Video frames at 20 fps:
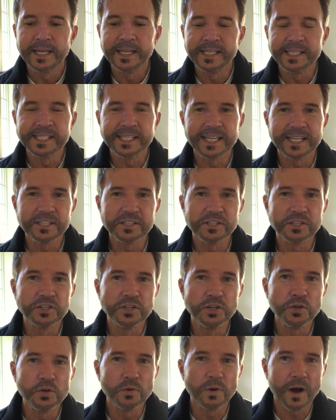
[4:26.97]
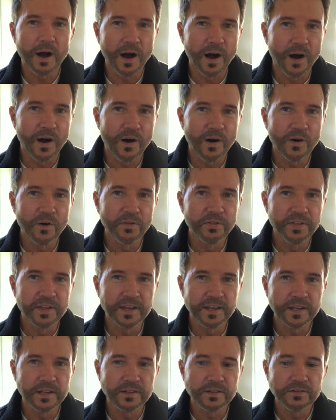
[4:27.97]
It says, Do all
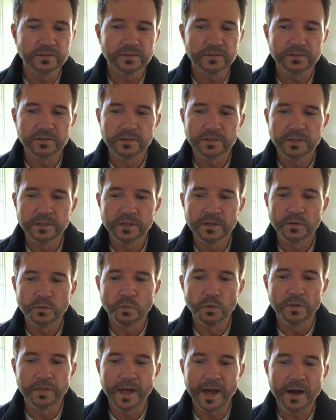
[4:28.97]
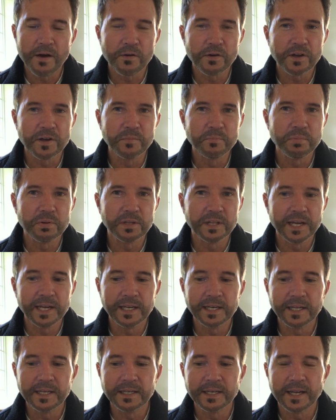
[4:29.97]
things without
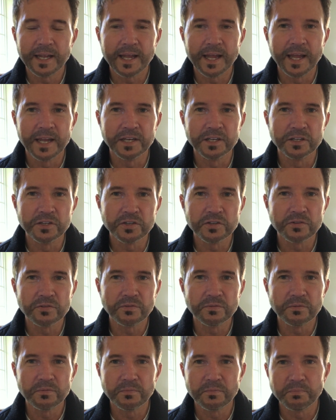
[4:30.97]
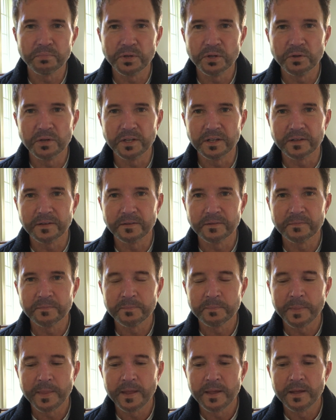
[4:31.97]
complaining and disputing.
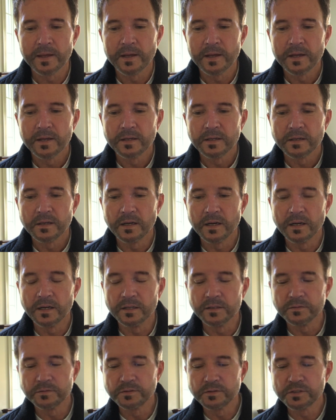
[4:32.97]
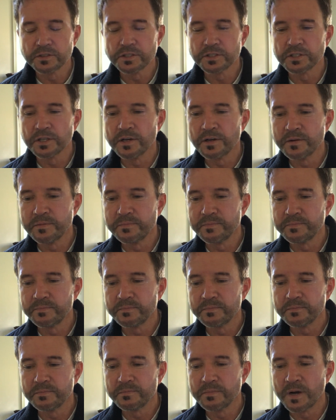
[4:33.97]
Uh, some
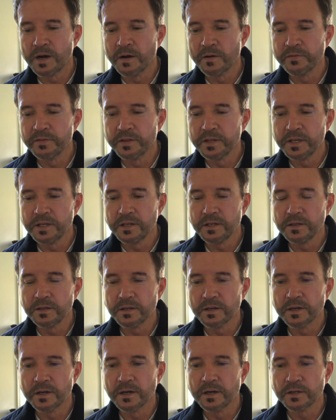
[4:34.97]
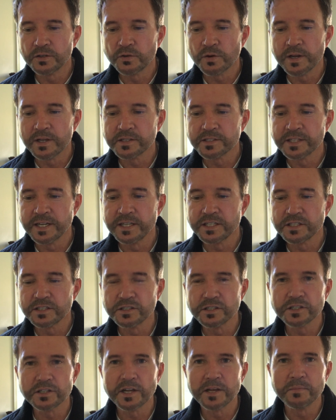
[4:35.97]
of the uh,
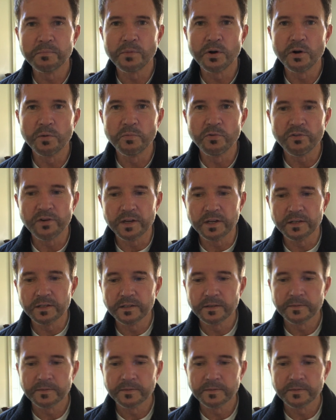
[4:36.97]
translations say murmuring.